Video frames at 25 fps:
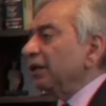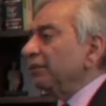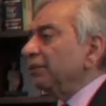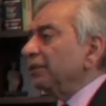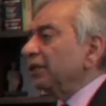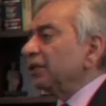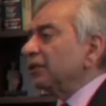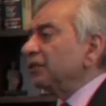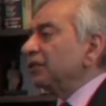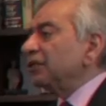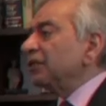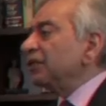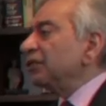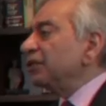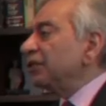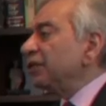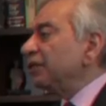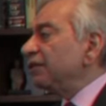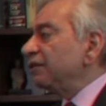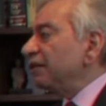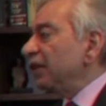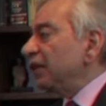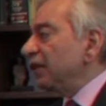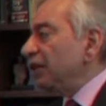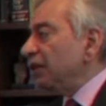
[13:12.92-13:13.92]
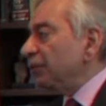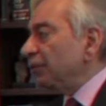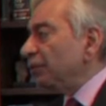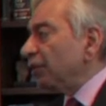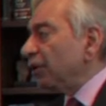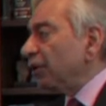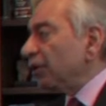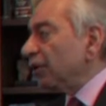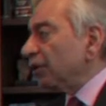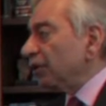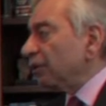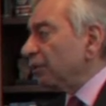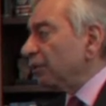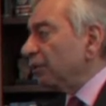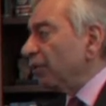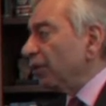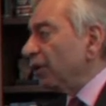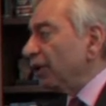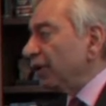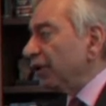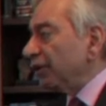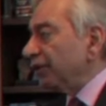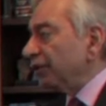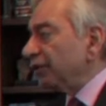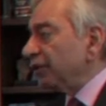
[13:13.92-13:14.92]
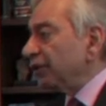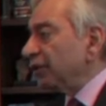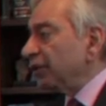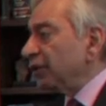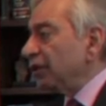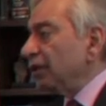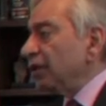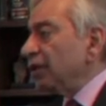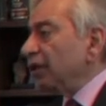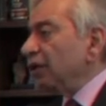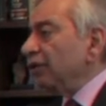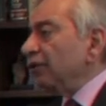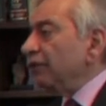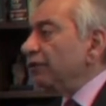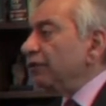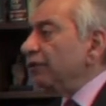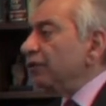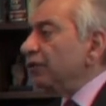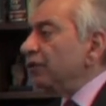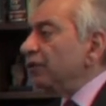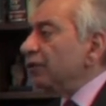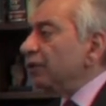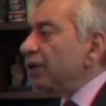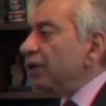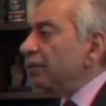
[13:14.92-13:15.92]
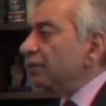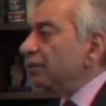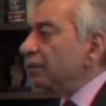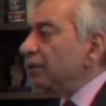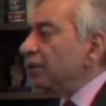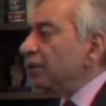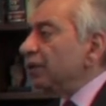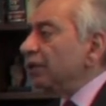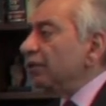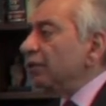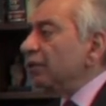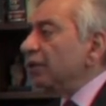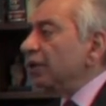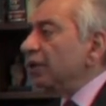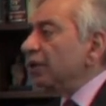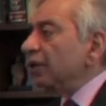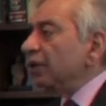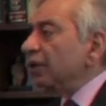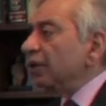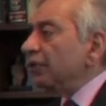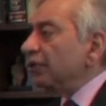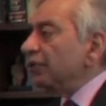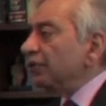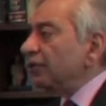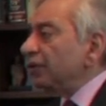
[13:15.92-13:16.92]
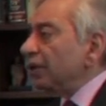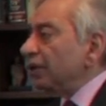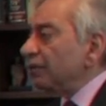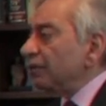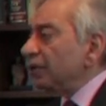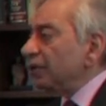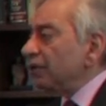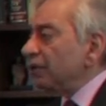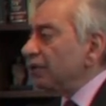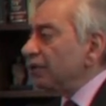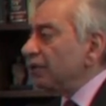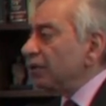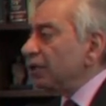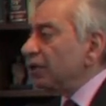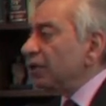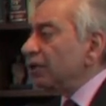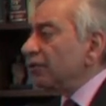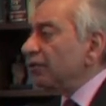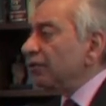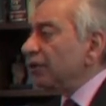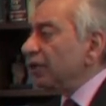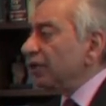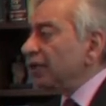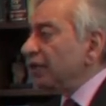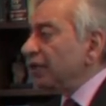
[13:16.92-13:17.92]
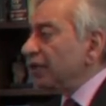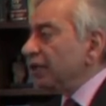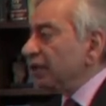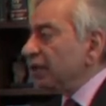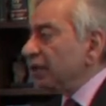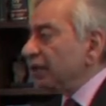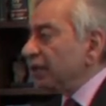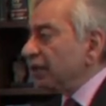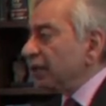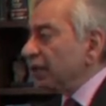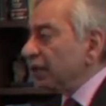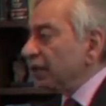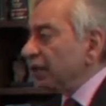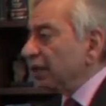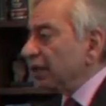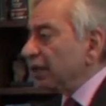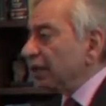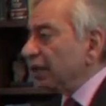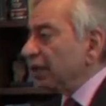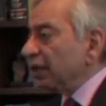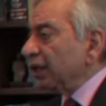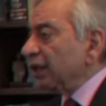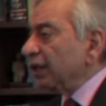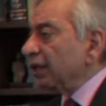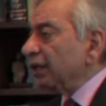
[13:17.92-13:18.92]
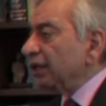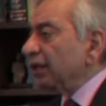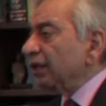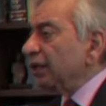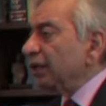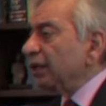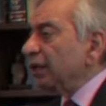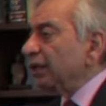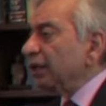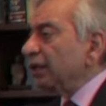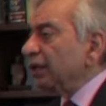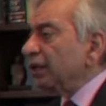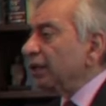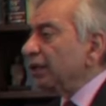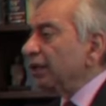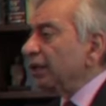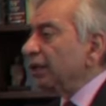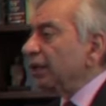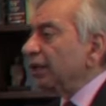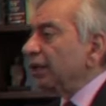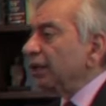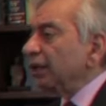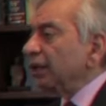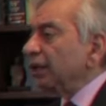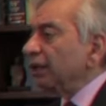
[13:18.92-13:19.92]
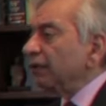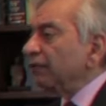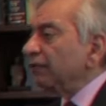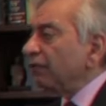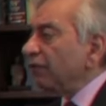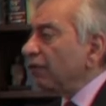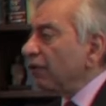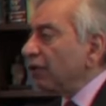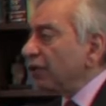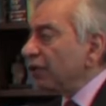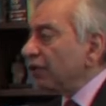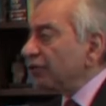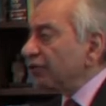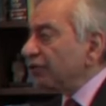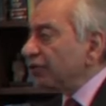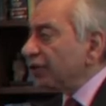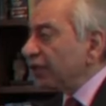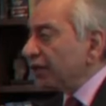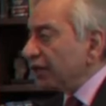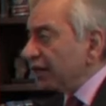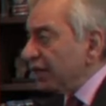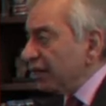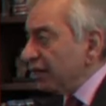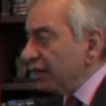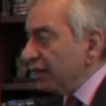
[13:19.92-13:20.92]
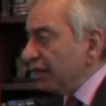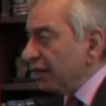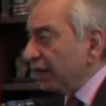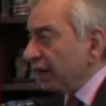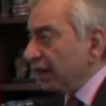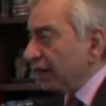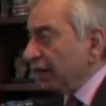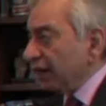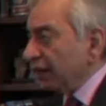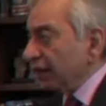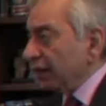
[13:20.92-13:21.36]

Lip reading: because this is a very important point. For example, some of the work we did again in forests in India